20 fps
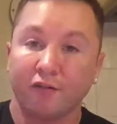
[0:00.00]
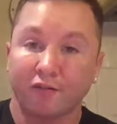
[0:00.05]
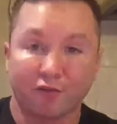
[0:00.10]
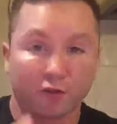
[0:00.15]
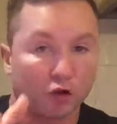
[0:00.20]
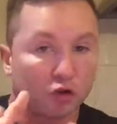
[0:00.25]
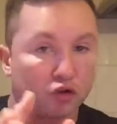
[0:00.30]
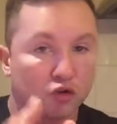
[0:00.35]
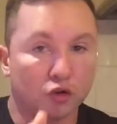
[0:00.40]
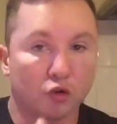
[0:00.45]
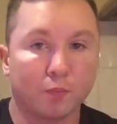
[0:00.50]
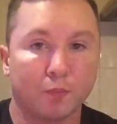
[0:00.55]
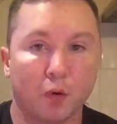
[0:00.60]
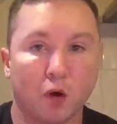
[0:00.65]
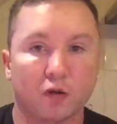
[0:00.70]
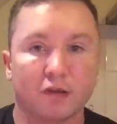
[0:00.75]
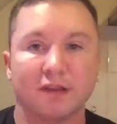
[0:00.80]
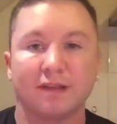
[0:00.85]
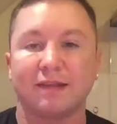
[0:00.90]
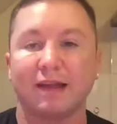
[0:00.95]
for your
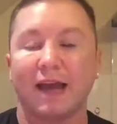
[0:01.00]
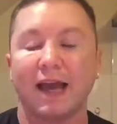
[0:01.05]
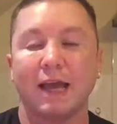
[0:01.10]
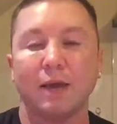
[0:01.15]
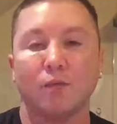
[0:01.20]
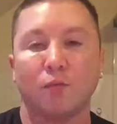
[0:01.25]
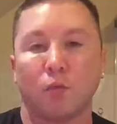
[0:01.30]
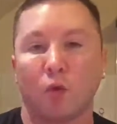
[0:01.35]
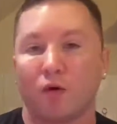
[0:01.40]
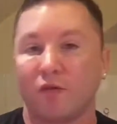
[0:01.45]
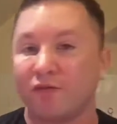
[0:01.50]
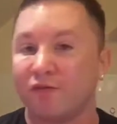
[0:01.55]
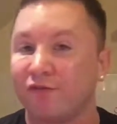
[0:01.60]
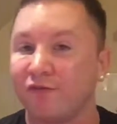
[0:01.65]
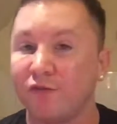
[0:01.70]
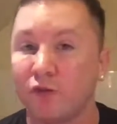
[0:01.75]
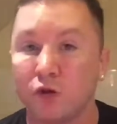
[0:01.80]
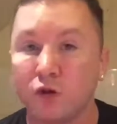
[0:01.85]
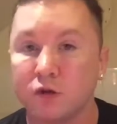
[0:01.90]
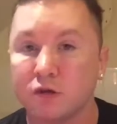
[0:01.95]
body type, what
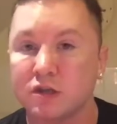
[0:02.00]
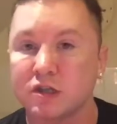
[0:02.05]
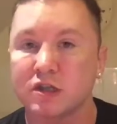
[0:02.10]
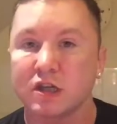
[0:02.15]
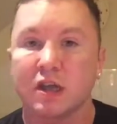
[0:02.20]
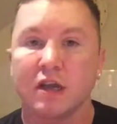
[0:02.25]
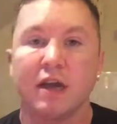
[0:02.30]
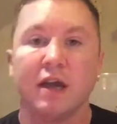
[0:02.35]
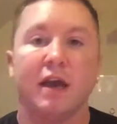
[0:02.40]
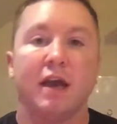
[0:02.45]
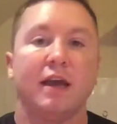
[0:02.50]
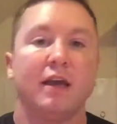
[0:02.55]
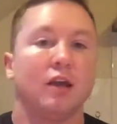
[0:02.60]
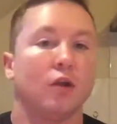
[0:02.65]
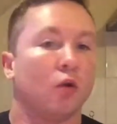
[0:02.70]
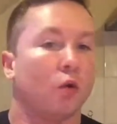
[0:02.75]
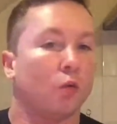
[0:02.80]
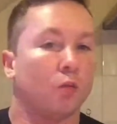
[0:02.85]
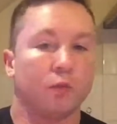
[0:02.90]
foods, the